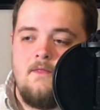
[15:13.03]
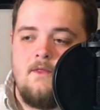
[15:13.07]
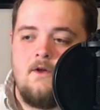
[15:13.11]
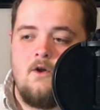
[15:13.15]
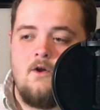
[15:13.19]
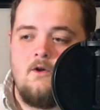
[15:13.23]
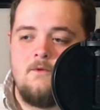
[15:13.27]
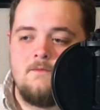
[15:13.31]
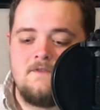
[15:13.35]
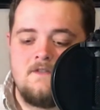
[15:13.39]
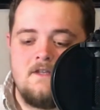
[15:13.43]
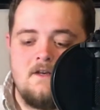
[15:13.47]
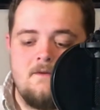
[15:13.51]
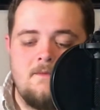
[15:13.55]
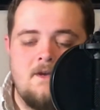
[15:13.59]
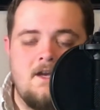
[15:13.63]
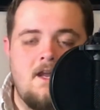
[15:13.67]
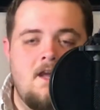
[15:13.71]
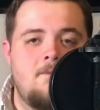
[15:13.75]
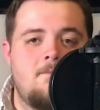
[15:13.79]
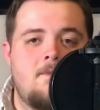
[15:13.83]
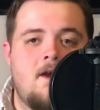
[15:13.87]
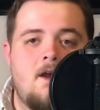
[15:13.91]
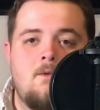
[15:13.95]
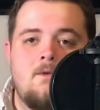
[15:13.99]
The homes that have
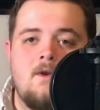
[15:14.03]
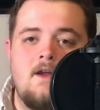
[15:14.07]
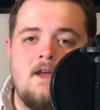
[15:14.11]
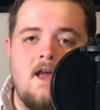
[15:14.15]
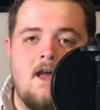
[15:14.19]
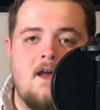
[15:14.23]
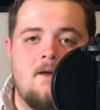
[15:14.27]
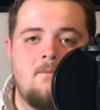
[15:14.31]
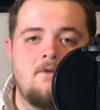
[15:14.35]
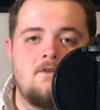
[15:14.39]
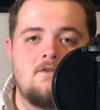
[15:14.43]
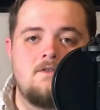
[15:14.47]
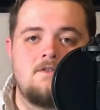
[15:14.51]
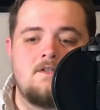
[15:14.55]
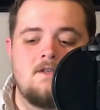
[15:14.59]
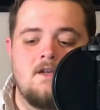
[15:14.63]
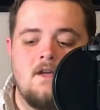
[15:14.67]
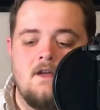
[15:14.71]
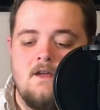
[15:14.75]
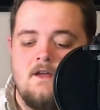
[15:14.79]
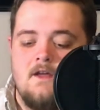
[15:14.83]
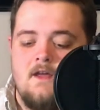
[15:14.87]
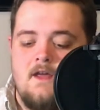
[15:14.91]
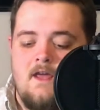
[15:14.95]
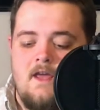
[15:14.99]
been hit by rehabbers,
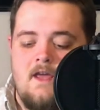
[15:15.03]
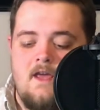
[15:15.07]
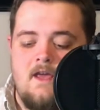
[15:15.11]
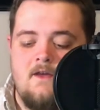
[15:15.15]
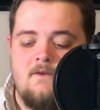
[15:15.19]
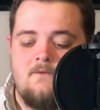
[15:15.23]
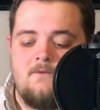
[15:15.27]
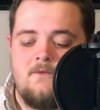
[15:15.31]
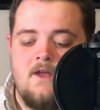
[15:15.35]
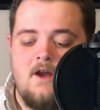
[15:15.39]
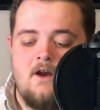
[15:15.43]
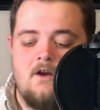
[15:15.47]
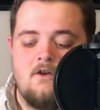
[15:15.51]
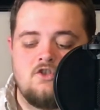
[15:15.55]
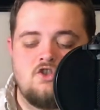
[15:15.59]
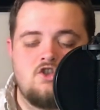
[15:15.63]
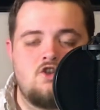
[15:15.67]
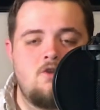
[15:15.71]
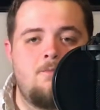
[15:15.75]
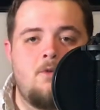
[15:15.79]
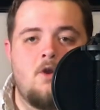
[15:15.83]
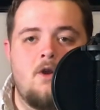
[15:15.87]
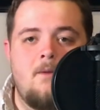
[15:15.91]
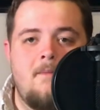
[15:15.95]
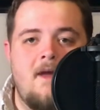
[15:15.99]
if they're
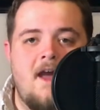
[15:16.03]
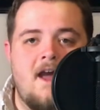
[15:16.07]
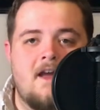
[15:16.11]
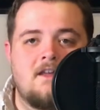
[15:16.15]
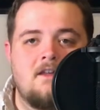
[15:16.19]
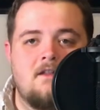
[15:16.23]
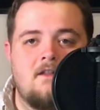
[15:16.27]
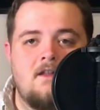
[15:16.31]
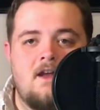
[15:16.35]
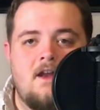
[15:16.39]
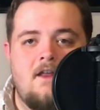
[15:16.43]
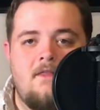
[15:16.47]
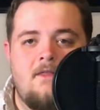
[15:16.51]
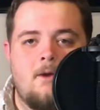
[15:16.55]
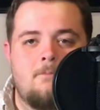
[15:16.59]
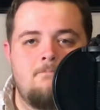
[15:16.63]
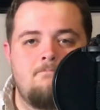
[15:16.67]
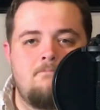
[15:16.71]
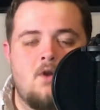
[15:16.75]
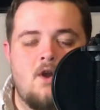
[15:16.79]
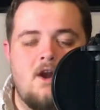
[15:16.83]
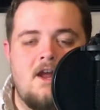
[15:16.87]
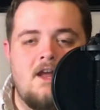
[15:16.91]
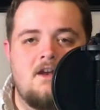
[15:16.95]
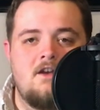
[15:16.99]
super immaculate and they're
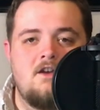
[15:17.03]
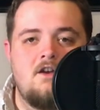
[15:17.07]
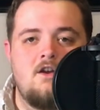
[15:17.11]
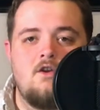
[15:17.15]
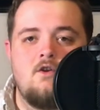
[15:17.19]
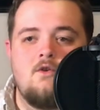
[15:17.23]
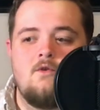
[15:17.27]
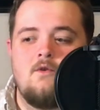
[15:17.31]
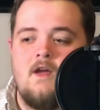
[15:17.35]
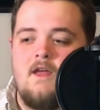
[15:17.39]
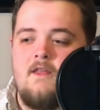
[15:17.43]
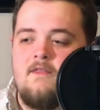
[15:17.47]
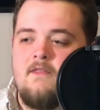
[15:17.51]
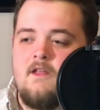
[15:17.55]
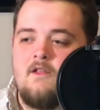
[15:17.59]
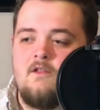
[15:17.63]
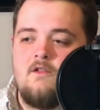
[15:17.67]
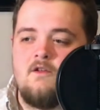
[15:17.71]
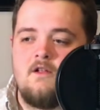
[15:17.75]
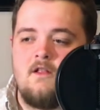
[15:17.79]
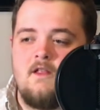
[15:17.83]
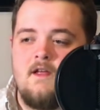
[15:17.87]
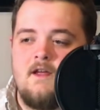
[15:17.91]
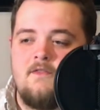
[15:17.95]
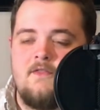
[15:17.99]
brand new and they
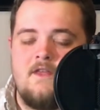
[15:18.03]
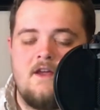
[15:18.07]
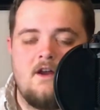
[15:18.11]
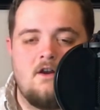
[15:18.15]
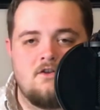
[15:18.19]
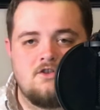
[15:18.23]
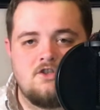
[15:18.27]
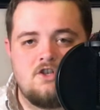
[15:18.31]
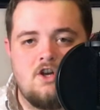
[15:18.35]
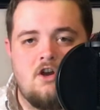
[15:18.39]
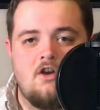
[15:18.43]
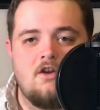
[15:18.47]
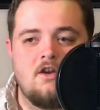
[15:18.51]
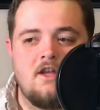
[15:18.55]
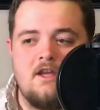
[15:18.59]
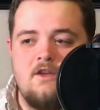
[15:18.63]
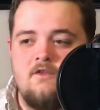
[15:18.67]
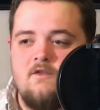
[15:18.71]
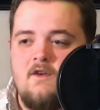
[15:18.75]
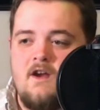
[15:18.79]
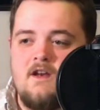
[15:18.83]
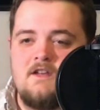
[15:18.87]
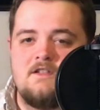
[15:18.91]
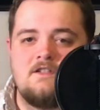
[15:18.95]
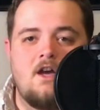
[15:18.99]
look like they are
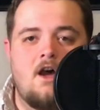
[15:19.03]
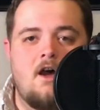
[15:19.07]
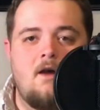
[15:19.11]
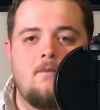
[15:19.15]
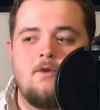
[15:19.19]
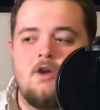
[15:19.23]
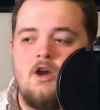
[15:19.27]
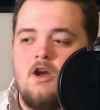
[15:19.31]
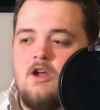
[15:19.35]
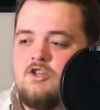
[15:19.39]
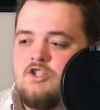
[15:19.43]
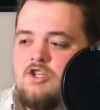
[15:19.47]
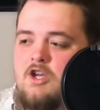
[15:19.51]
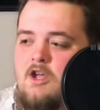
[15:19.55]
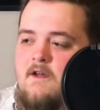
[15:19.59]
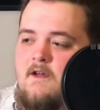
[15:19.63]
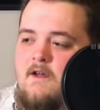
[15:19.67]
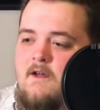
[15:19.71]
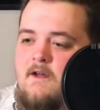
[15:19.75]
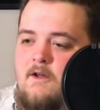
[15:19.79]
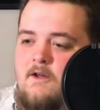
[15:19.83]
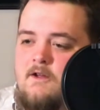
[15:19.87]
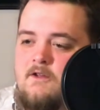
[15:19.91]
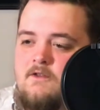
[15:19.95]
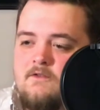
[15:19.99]
turnkey ready, top notch,
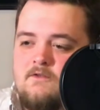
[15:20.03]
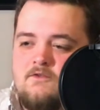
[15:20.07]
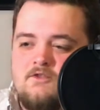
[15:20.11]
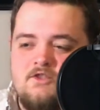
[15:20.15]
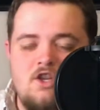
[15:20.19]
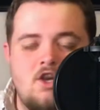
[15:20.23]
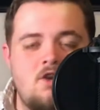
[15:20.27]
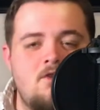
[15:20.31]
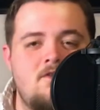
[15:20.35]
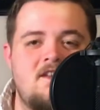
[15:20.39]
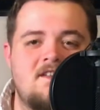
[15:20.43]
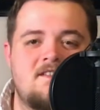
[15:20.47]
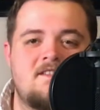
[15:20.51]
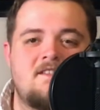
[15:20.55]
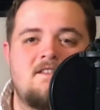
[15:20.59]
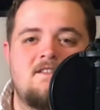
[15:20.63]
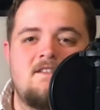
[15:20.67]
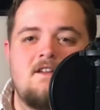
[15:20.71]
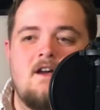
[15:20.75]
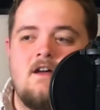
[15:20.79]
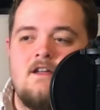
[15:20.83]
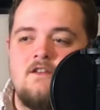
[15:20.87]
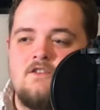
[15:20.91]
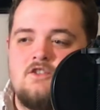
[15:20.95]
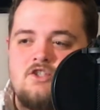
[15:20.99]
to the
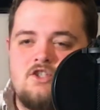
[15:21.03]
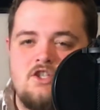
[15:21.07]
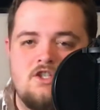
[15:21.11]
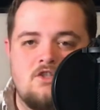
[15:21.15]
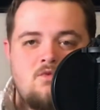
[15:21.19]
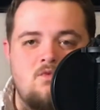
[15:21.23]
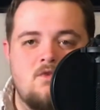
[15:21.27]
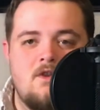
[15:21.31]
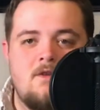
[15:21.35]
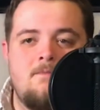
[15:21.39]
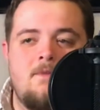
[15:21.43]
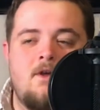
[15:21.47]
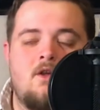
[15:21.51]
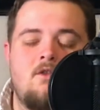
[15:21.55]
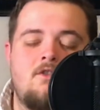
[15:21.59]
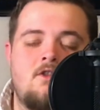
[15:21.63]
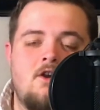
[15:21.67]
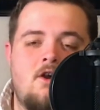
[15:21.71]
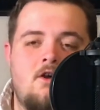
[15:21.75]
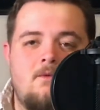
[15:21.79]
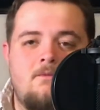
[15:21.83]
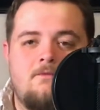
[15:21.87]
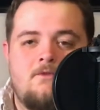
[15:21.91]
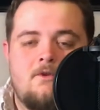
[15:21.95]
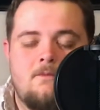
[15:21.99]
studs, just
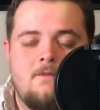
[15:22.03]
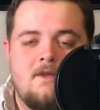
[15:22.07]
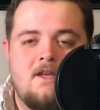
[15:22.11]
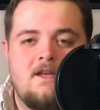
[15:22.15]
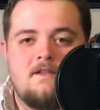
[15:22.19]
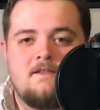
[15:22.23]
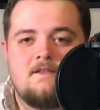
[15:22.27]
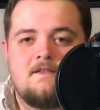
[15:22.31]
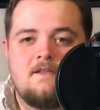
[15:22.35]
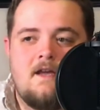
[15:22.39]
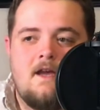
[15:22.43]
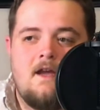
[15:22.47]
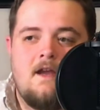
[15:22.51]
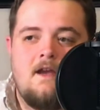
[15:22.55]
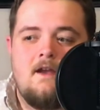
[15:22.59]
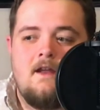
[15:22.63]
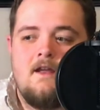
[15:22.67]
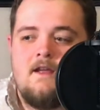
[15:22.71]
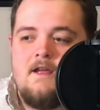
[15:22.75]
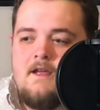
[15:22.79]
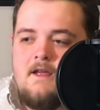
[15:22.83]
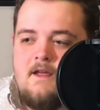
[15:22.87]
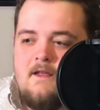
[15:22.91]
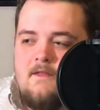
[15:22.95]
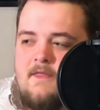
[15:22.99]
rebuilt the home from the
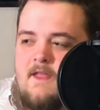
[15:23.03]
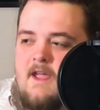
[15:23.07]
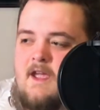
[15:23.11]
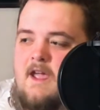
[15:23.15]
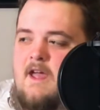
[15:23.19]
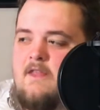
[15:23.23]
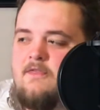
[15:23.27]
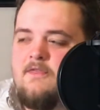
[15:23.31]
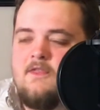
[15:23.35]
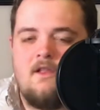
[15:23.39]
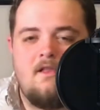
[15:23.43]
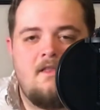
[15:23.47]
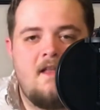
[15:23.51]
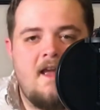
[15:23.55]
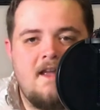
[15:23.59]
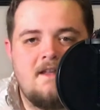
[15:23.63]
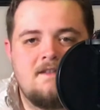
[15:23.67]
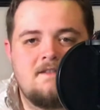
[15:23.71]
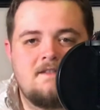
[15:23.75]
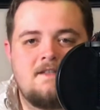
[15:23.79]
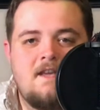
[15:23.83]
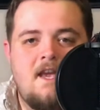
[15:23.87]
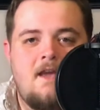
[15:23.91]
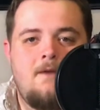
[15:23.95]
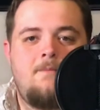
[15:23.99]
inside. They got the
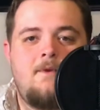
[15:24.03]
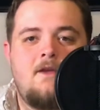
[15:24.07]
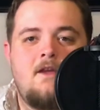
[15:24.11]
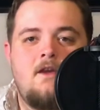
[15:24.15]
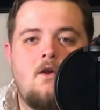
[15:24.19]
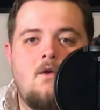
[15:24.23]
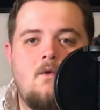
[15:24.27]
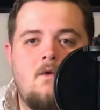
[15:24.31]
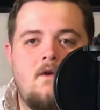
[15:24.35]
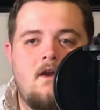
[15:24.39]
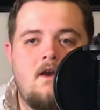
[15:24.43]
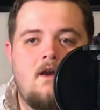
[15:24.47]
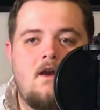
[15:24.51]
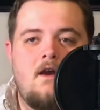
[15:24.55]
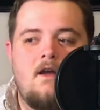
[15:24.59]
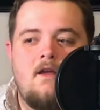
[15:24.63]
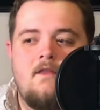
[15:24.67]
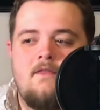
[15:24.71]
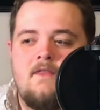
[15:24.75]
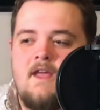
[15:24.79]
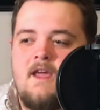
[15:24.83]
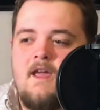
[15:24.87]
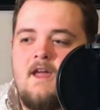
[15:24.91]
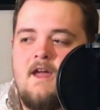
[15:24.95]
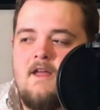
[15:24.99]
landscaping going
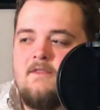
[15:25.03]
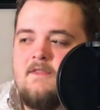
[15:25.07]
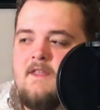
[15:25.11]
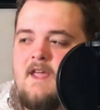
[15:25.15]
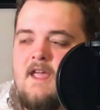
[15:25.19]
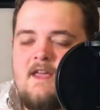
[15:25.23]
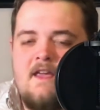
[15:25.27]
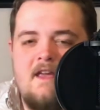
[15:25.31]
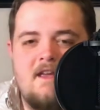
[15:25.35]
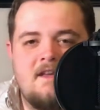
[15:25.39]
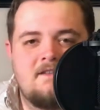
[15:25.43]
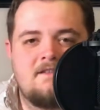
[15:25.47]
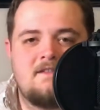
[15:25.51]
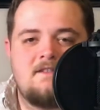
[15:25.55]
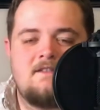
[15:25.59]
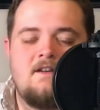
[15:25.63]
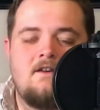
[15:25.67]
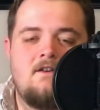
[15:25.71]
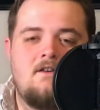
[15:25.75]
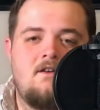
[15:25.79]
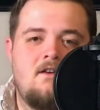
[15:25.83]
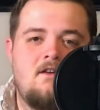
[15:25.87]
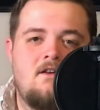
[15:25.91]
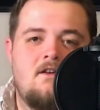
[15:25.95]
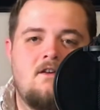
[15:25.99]
on, they got the
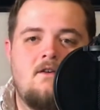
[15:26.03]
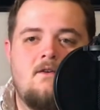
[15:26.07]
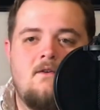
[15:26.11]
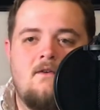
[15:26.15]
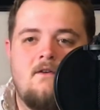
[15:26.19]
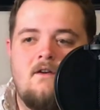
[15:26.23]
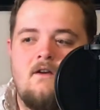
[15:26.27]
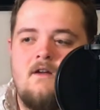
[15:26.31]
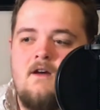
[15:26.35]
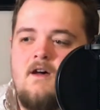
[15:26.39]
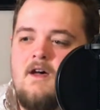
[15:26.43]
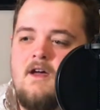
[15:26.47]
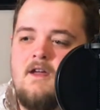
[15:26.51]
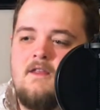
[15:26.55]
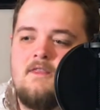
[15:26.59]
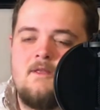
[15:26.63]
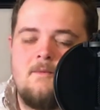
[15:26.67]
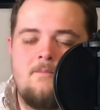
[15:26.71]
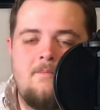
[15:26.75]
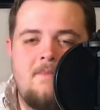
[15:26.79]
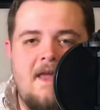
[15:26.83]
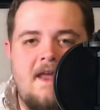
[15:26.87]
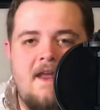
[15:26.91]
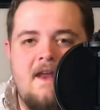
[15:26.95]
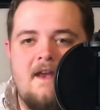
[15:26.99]
exterior going on,
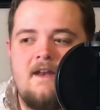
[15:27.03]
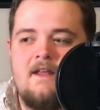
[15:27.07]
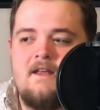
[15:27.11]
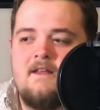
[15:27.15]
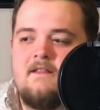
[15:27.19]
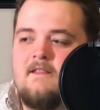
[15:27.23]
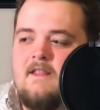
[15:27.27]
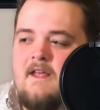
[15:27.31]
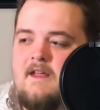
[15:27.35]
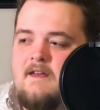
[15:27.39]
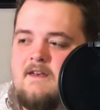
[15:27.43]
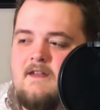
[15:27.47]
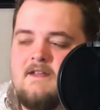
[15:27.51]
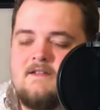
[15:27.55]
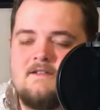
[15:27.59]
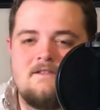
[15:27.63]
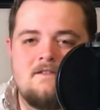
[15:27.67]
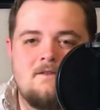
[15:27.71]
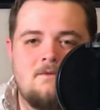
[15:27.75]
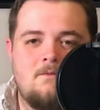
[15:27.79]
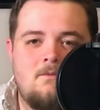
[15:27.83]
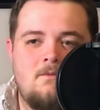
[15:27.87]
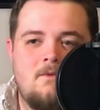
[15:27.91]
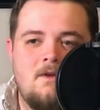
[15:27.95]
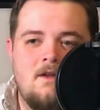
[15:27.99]
the painting, they
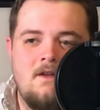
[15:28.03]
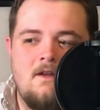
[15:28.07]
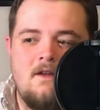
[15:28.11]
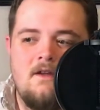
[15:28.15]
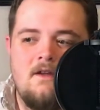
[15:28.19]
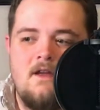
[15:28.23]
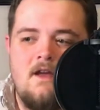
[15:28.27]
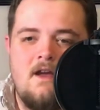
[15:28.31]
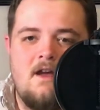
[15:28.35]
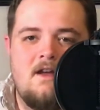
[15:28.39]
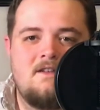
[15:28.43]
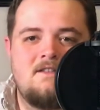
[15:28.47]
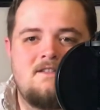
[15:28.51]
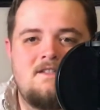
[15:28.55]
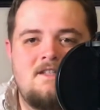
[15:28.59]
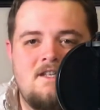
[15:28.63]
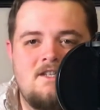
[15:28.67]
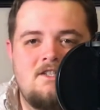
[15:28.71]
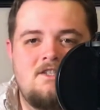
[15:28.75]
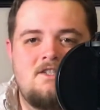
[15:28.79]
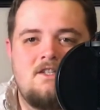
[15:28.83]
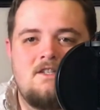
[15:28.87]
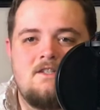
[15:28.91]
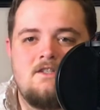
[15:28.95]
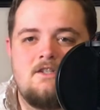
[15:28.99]
did some
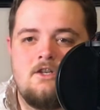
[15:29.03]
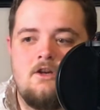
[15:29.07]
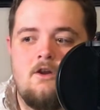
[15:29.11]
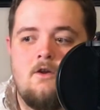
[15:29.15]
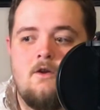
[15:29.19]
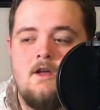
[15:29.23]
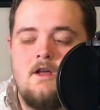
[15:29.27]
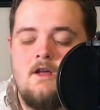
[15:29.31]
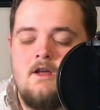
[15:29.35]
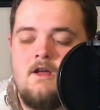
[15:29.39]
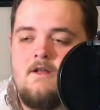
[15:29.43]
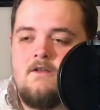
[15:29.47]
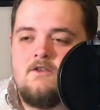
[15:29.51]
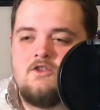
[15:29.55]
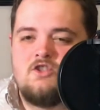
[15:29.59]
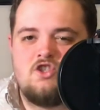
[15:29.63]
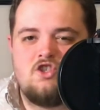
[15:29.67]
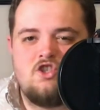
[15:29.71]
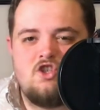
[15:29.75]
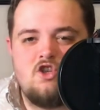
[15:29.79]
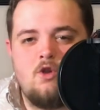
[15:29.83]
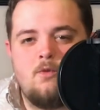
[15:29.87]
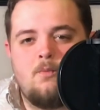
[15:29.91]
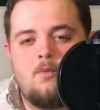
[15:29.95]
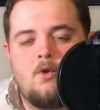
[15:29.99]
additions,
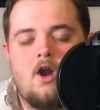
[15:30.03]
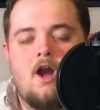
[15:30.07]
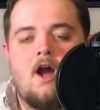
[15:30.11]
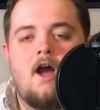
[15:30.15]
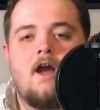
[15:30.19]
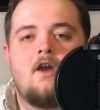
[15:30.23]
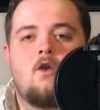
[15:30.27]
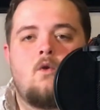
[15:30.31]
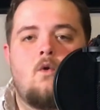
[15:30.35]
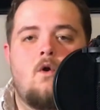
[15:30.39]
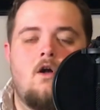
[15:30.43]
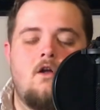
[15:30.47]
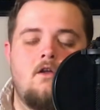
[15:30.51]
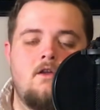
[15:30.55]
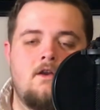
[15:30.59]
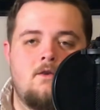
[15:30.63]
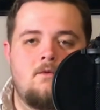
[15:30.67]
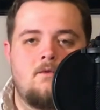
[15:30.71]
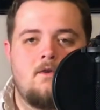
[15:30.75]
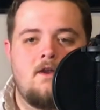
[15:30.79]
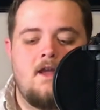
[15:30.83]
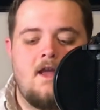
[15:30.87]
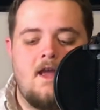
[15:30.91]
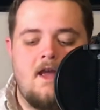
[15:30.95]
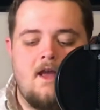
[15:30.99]
super high
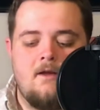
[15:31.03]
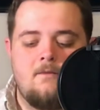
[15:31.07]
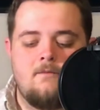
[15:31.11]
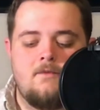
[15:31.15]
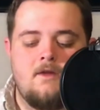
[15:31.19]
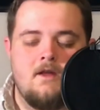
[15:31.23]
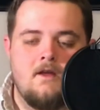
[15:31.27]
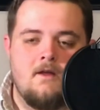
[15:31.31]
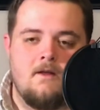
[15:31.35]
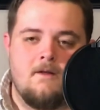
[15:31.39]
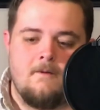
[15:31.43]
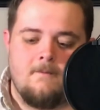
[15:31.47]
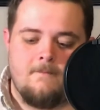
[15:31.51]
quality rehab.